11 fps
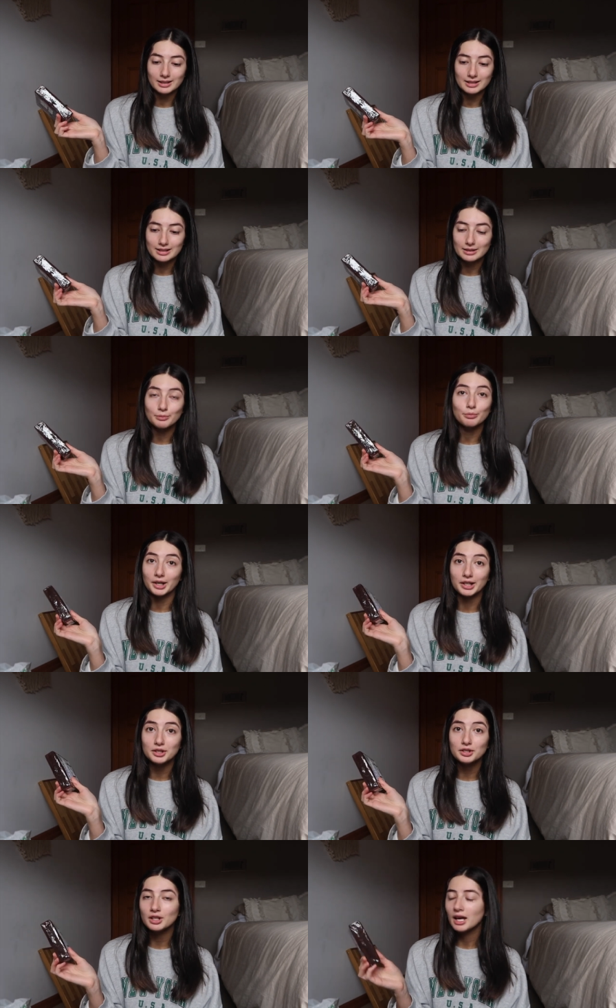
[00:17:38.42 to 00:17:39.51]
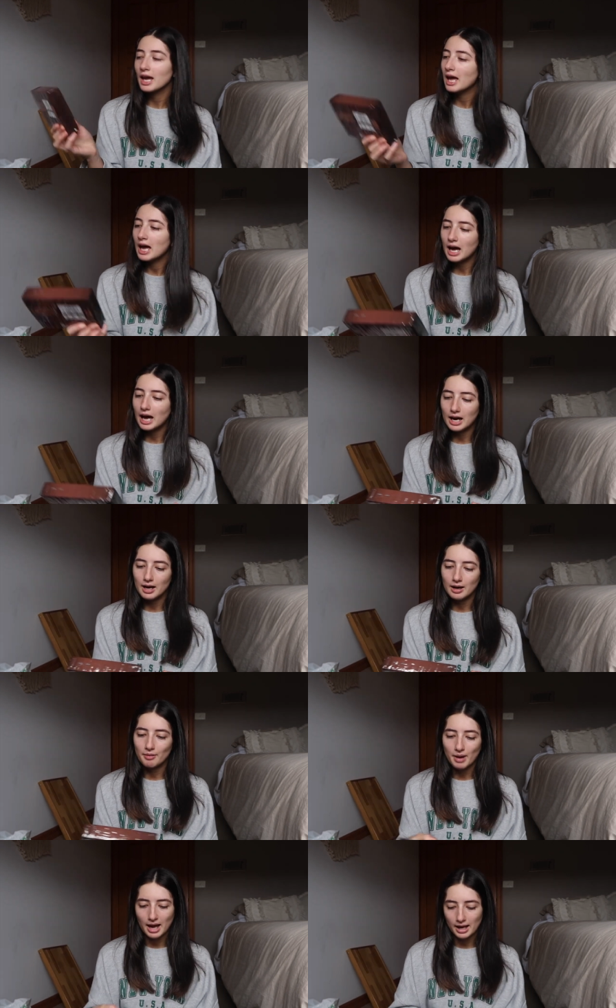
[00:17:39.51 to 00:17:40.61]
is British
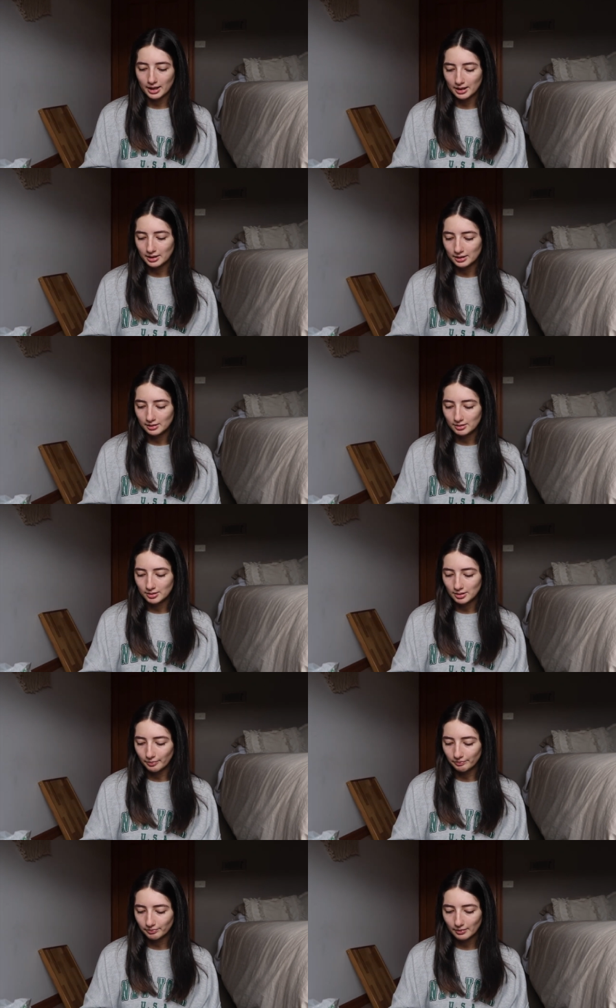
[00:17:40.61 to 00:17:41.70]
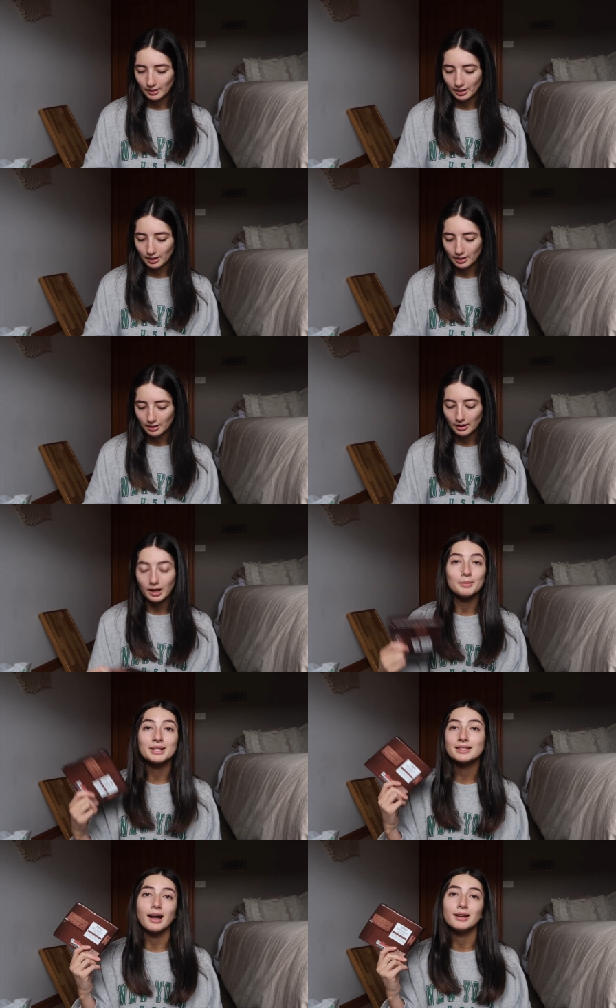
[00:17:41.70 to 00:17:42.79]
um, and
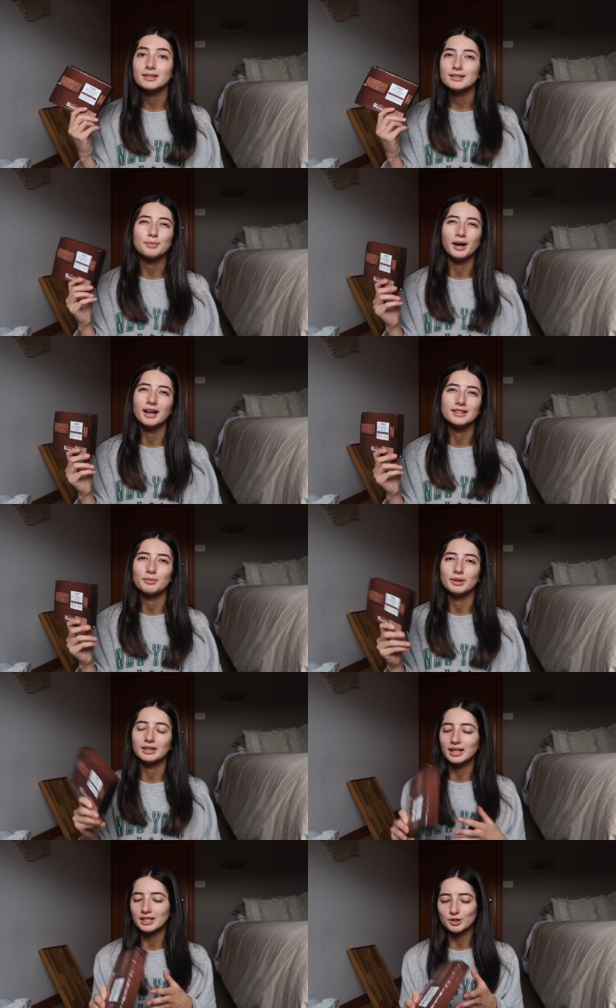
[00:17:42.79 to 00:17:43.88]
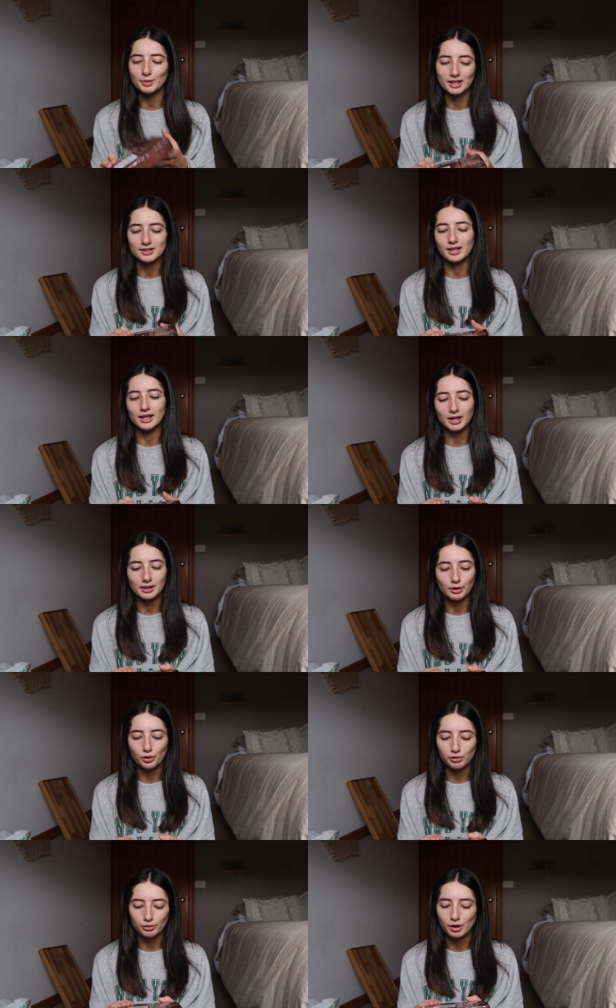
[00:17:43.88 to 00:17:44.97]
I'm excited to surprise him with these because they're like a
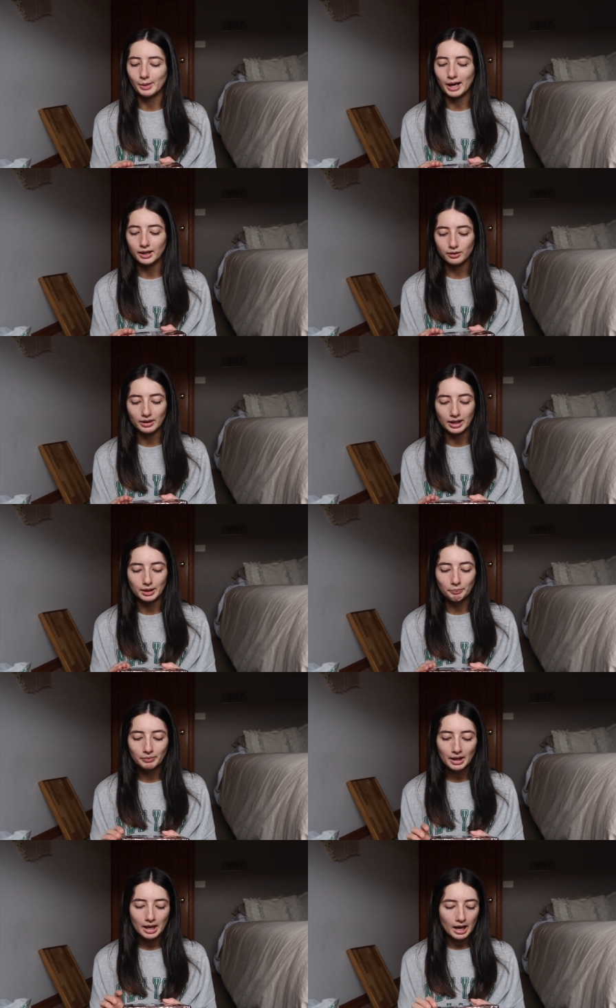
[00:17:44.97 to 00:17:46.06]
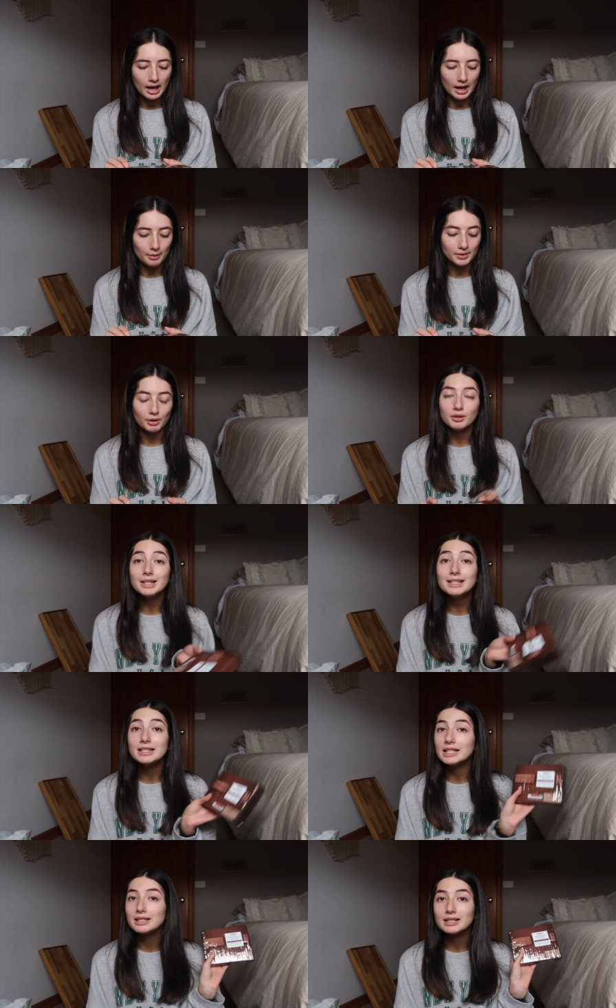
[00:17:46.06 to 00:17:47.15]
little throwback for him. Um, they're only
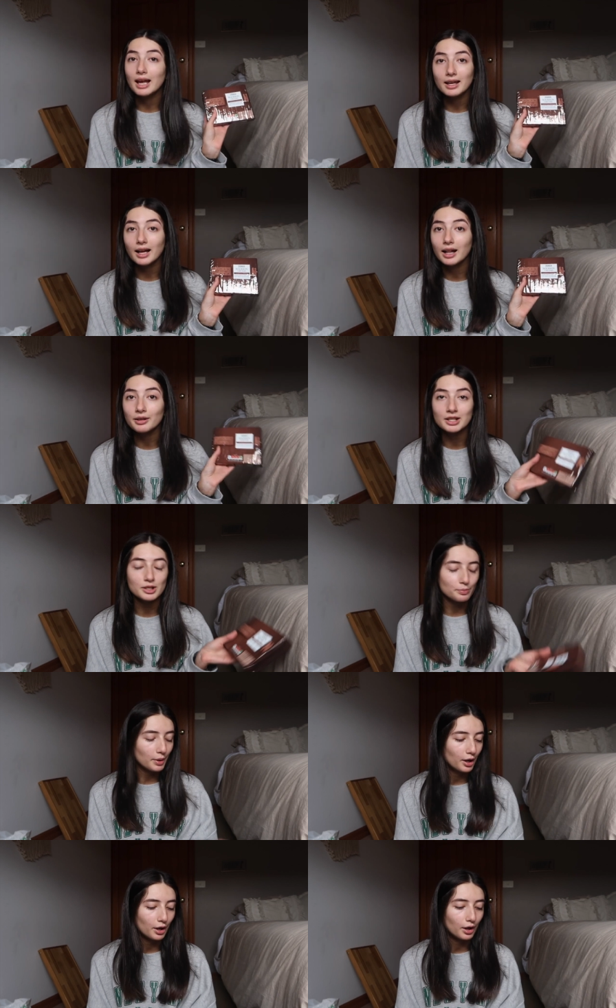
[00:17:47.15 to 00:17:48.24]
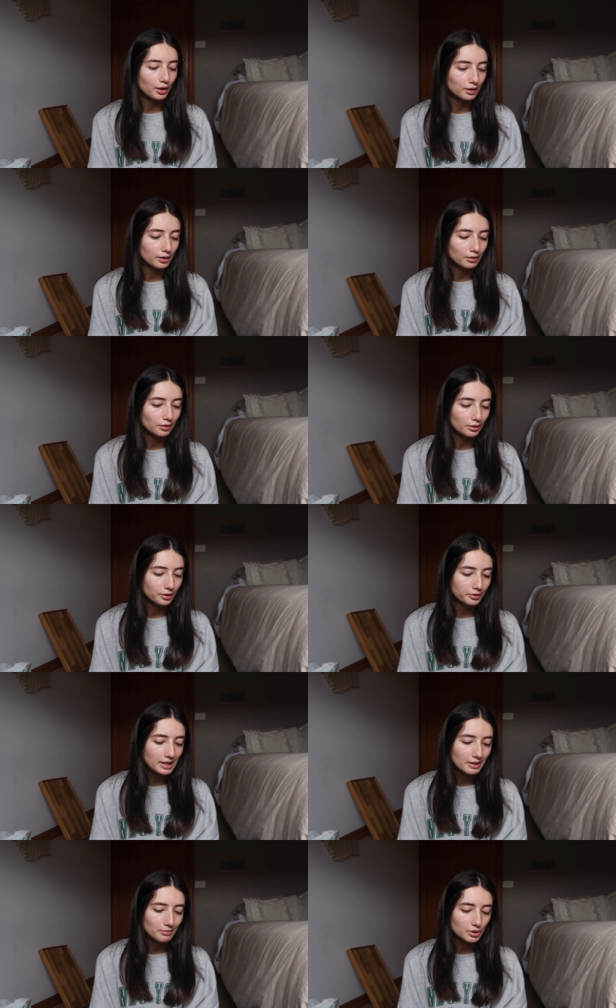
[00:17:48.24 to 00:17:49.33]
68 calories per little
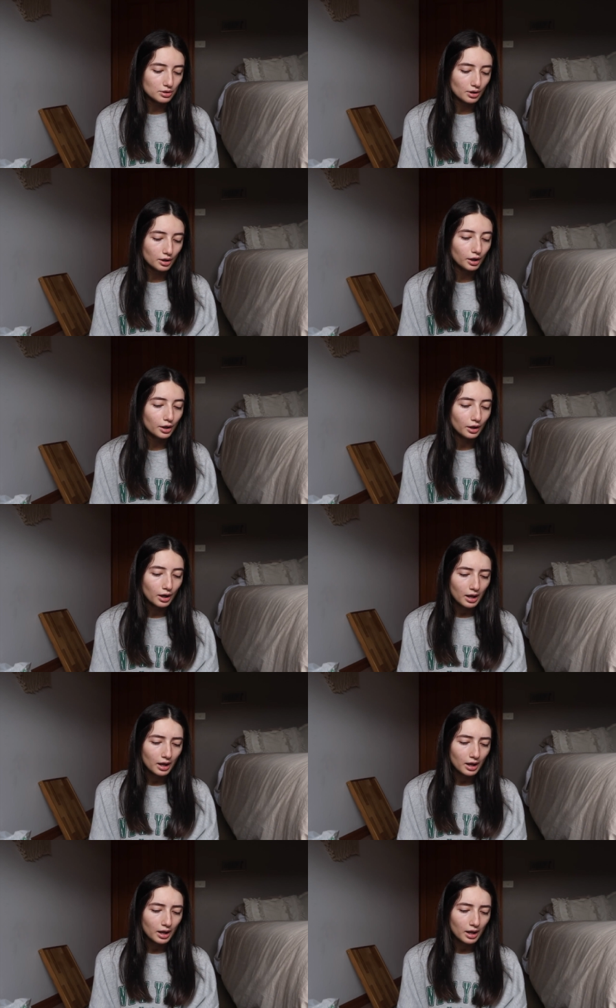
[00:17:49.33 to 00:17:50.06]
cream, so